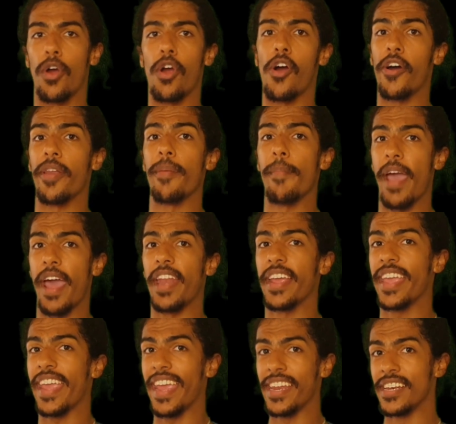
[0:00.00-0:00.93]
are
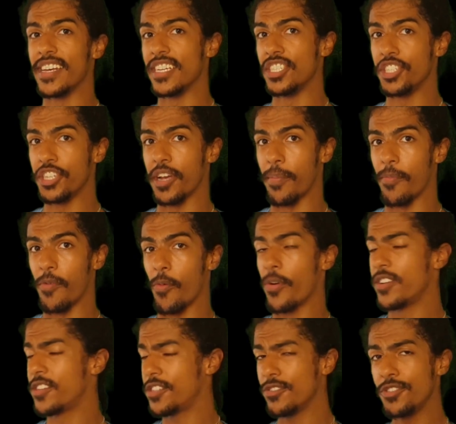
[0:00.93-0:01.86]
automatic in the gym.
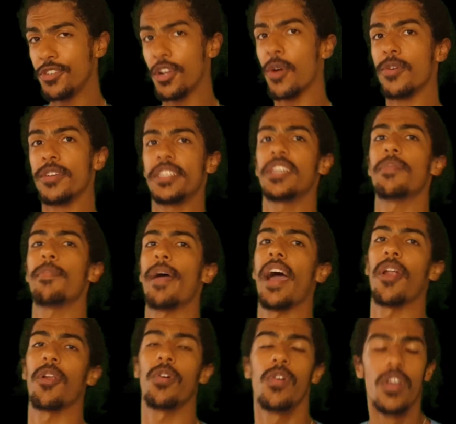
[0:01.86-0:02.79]
As soon as you go into the
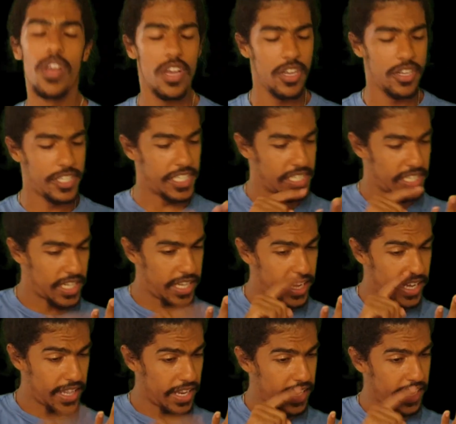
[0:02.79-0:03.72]
battle, just
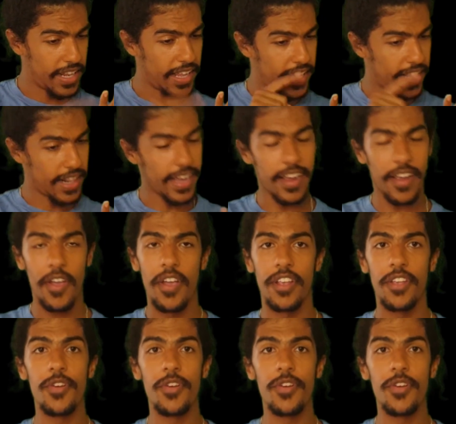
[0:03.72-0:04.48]
click, click, click, click.